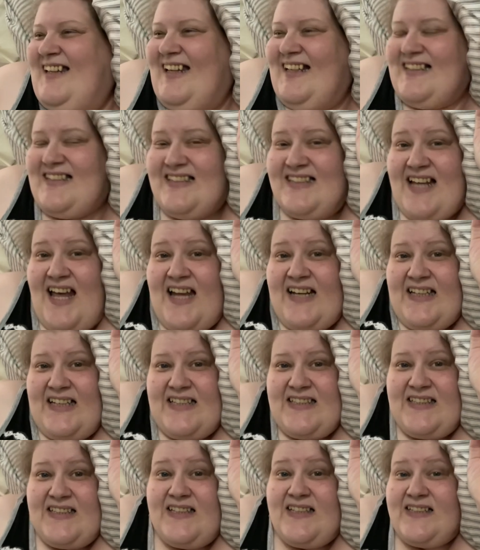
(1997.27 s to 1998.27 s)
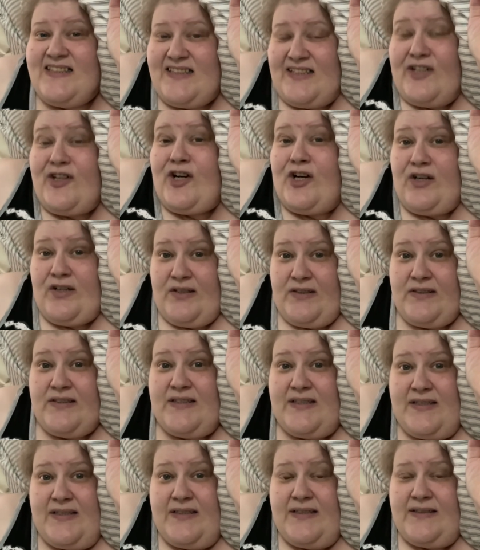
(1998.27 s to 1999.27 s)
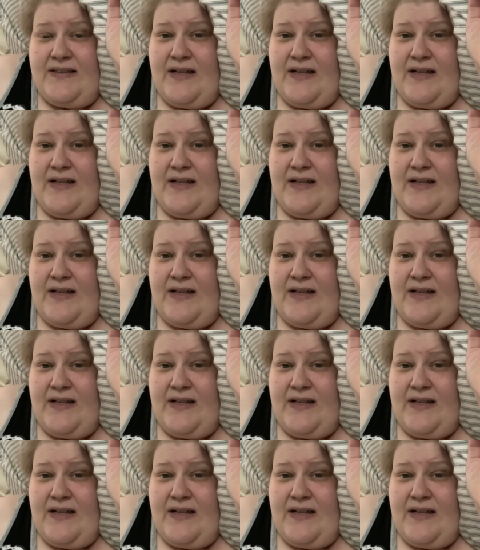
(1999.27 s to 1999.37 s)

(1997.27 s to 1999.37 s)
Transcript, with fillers: it's not easy because it hurts.